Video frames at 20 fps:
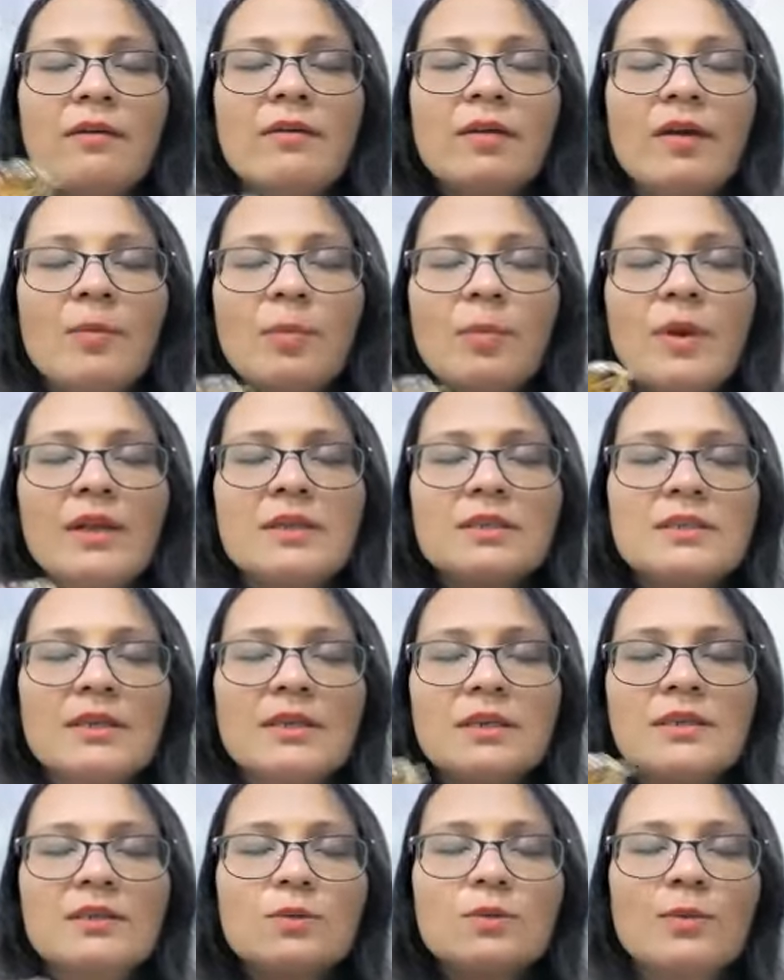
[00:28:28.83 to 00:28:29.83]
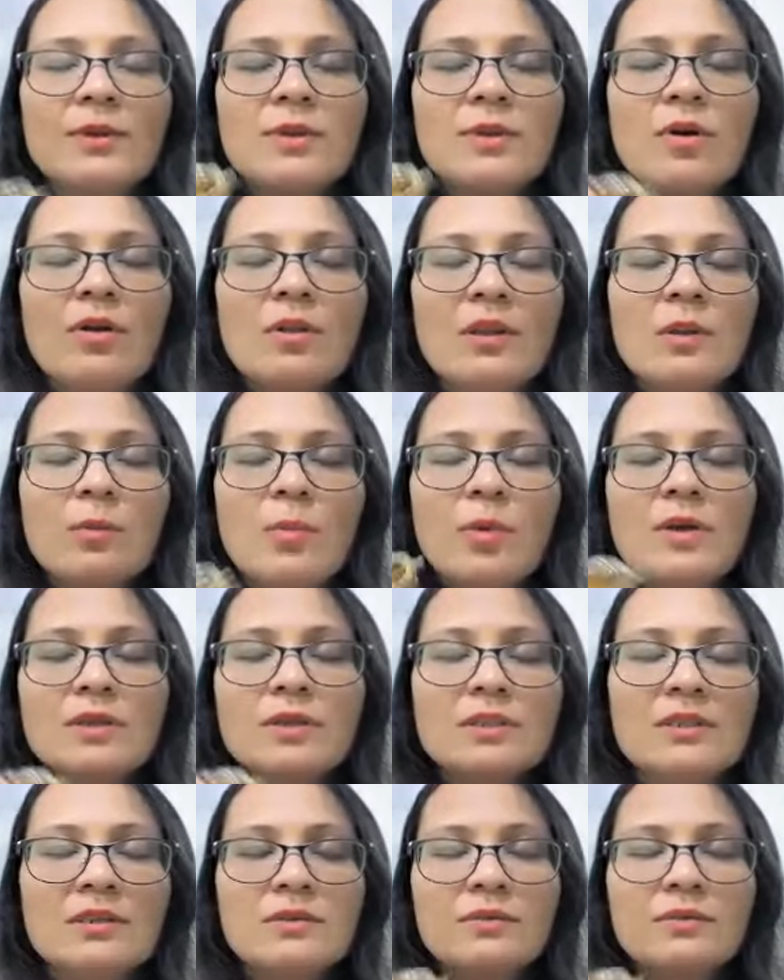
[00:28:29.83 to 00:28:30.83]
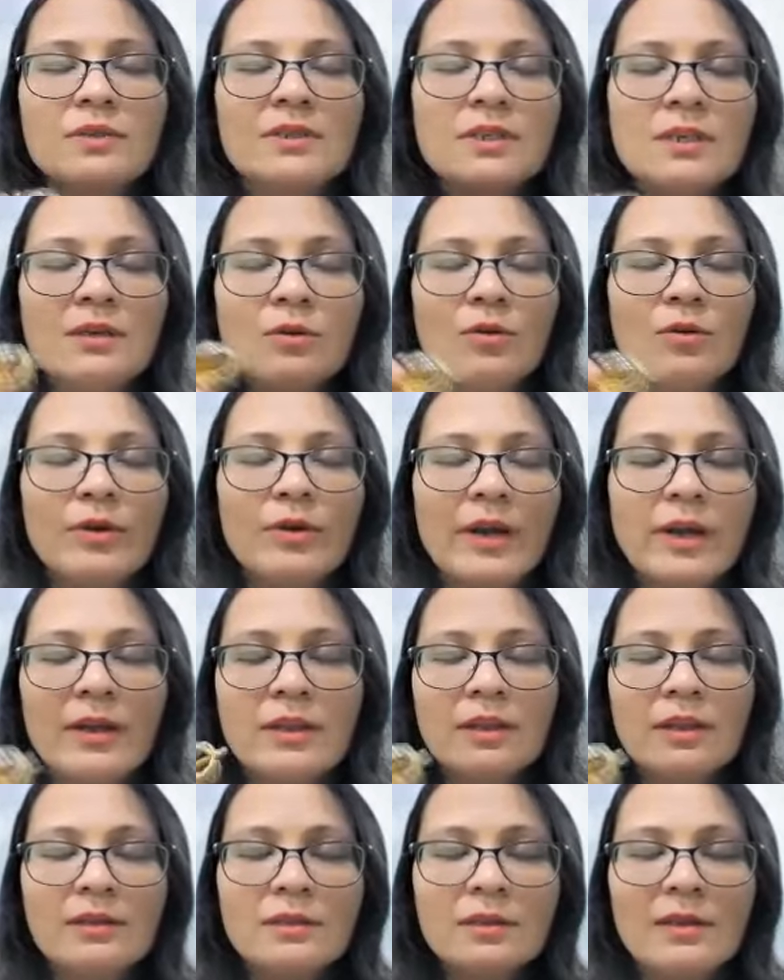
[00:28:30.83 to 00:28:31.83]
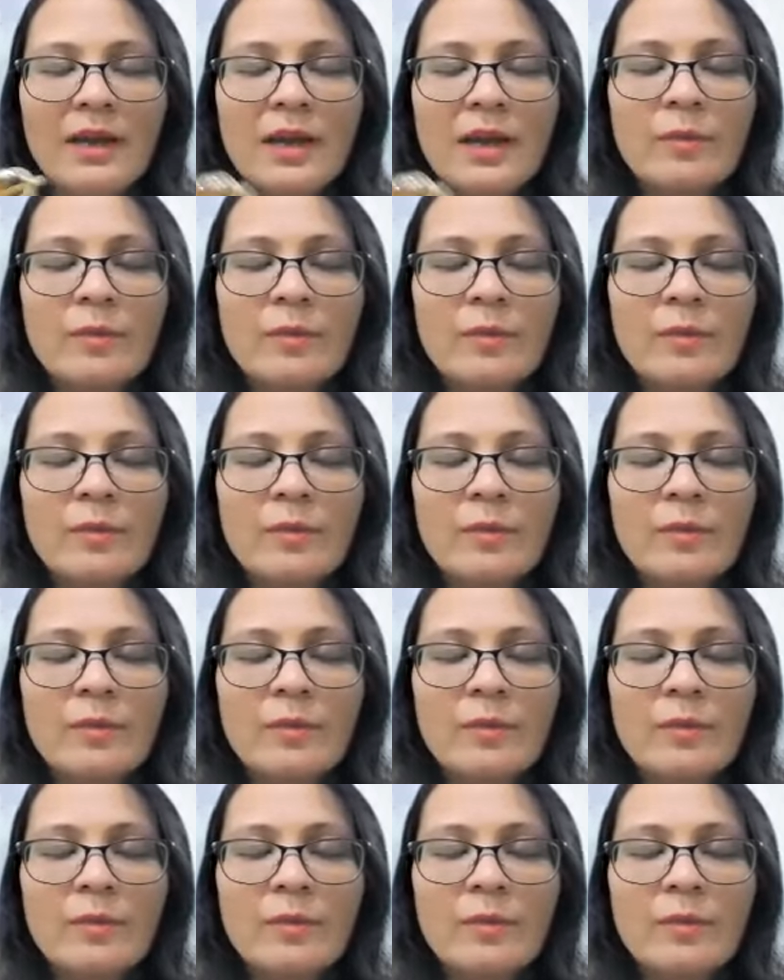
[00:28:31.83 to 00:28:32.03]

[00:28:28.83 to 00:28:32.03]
replacing it with all the positivity, good health,